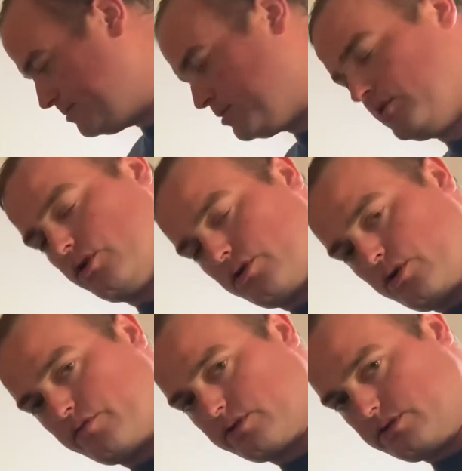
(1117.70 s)
the bar
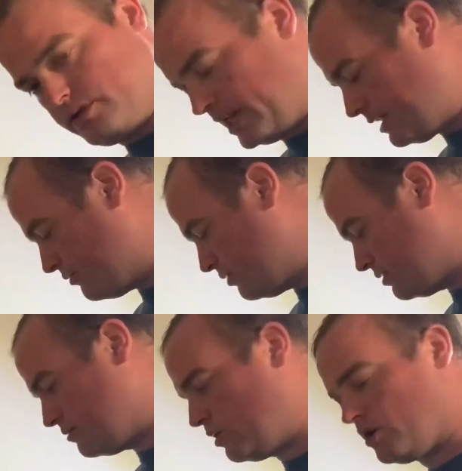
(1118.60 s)
over, and it'll look like they're running
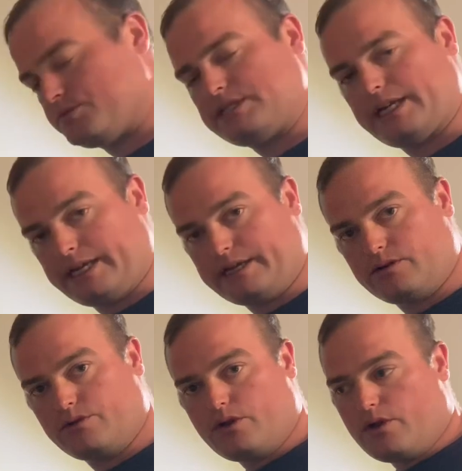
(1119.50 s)
the bar upside
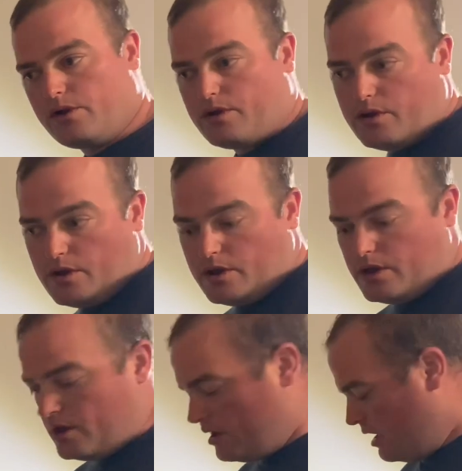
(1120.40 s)
down.
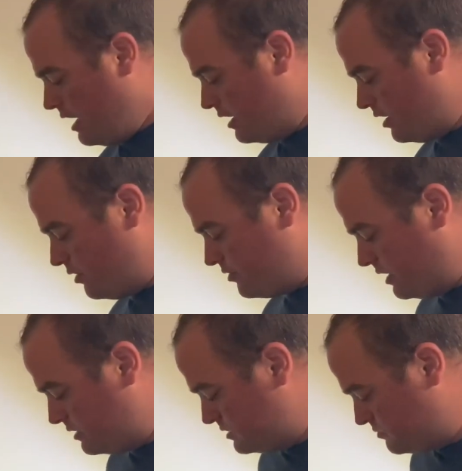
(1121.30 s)
And the only thing
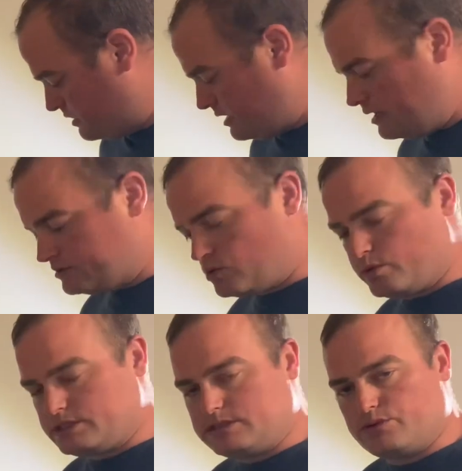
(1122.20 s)
that's upside down, of
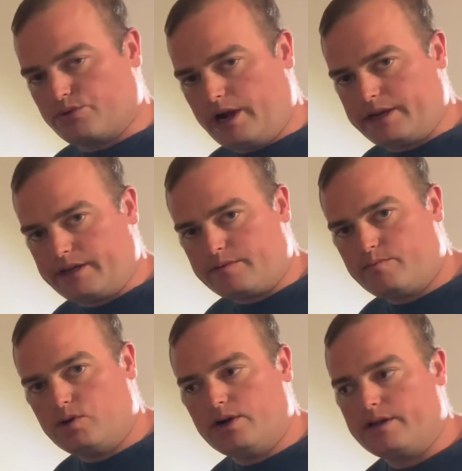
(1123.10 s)
course, is the writing.
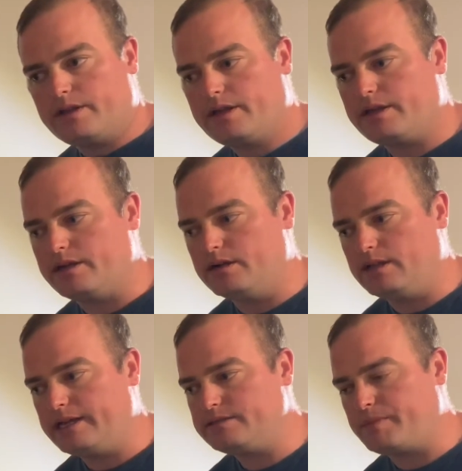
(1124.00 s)
But it'll
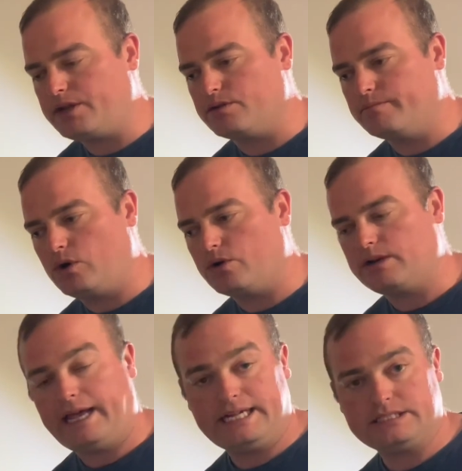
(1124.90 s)
make your bar
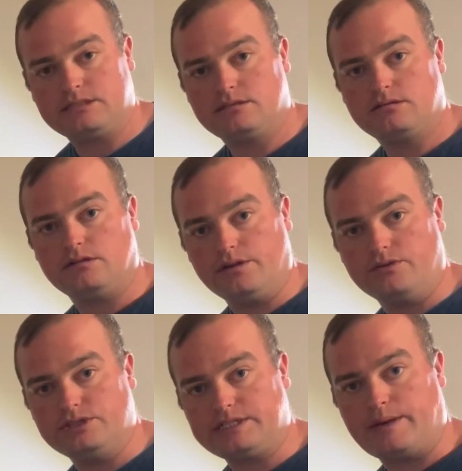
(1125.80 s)
last,
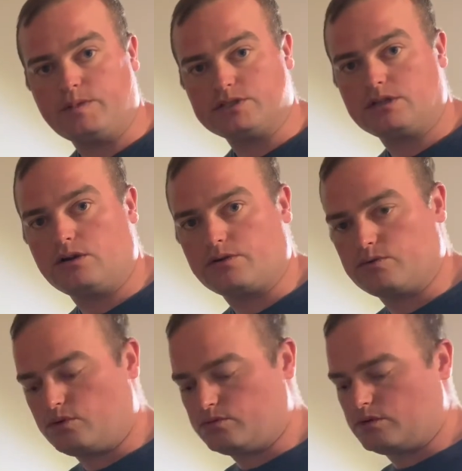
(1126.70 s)
just that much longer.
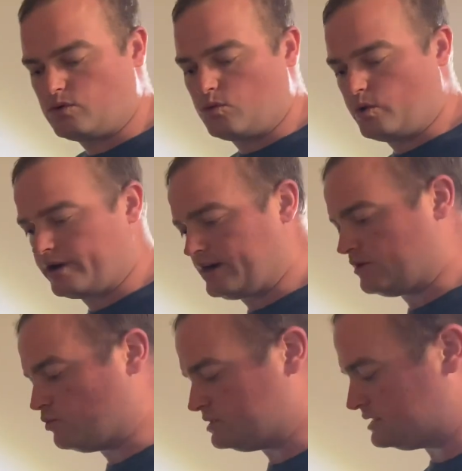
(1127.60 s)
It won't wear out
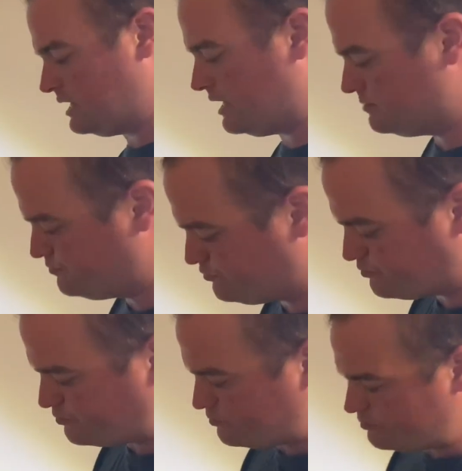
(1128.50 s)
one side.
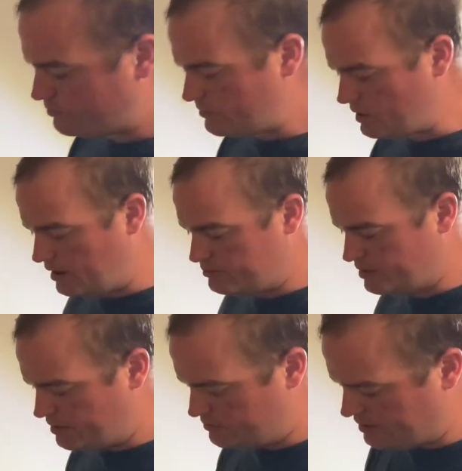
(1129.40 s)
All right, but
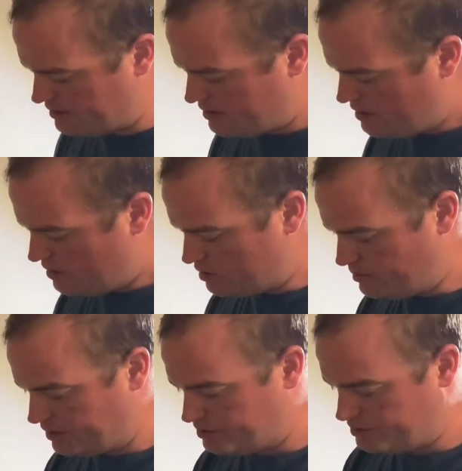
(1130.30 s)
anyway, you
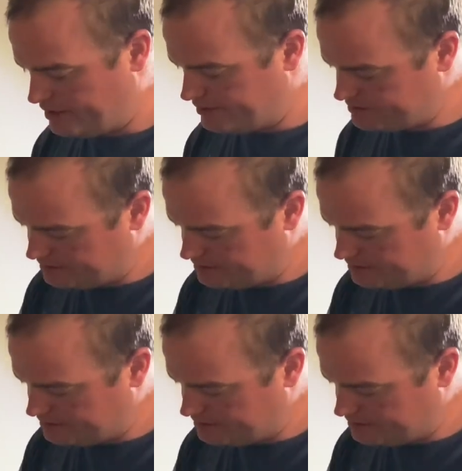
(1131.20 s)
make sure that right there